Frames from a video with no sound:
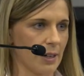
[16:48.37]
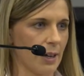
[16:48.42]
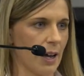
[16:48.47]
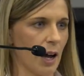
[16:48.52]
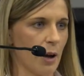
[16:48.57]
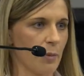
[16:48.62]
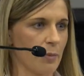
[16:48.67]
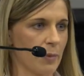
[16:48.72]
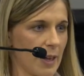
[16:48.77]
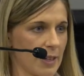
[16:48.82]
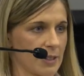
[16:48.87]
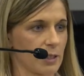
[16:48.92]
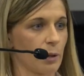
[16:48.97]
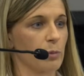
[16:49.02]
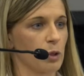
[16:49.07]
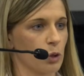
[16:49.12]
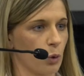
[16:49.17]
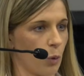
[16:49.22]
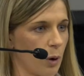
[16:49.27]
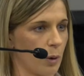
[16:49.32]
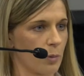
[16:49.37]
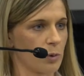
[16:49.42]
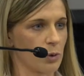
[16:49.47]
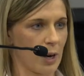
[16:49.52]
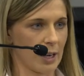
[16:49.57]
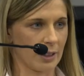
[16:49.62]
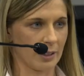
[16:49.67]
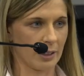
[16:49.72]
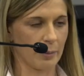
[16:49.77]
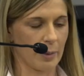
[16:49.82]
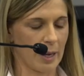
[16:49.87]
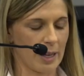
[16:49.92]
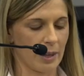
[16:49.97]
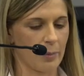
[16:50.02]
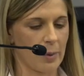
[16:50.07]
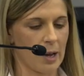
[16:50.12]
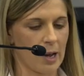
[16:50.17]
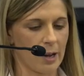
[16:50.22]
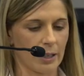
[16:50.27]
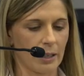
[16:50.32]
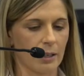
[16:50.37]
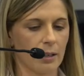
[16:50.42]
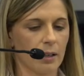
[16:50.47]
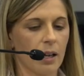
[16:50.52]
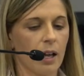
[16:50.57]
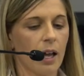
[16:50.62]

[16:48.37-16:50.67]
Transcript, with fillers: Um, that's absorbed readily by the body.